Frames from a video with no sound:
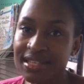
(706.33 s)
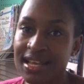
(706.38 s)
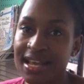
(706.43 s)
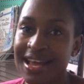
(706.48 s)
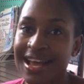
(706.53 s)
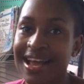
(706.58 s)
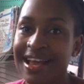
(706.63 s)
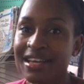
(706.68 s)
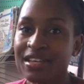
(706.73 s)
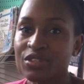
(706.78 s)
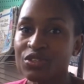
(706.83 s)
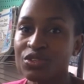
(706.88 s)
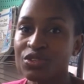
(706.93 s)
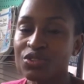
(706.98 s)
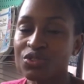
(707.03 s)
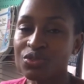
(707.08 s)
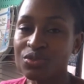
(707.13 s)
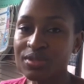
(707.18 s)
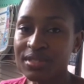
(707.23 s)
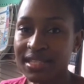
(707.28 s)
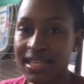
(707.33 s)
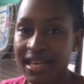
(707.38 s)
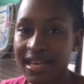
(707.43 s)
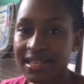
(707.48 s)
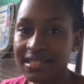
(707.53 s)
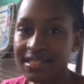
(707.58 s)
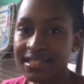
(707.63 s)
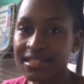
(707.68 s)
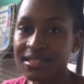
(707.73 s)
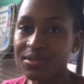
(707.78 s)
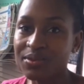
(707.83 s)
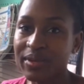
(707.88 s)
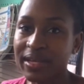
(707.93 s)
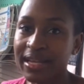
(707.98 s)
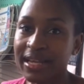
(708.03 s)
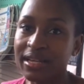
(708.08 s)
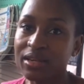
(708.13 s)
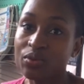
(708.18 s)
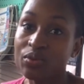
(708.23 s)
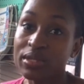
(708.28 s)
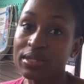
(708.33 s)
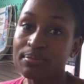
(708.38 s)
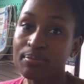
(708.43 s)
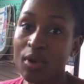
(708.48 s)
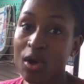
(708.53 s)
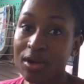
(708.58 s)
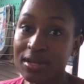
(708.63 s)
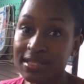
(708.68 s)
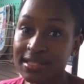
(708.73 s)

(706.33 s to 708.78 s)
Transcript: I introduced cakes as well, and it was box